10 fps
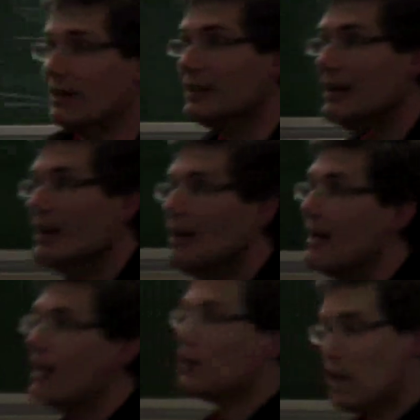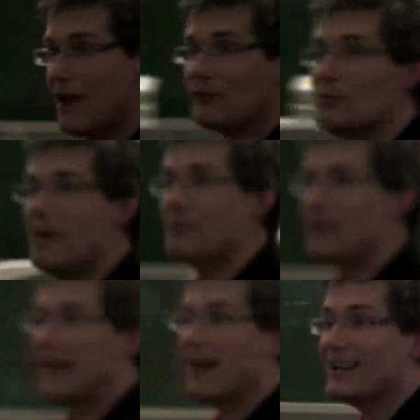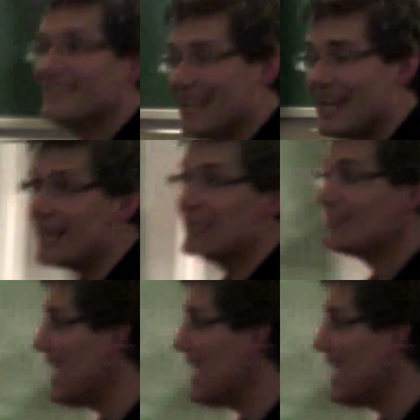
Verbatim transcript: result. You have to remember that. I set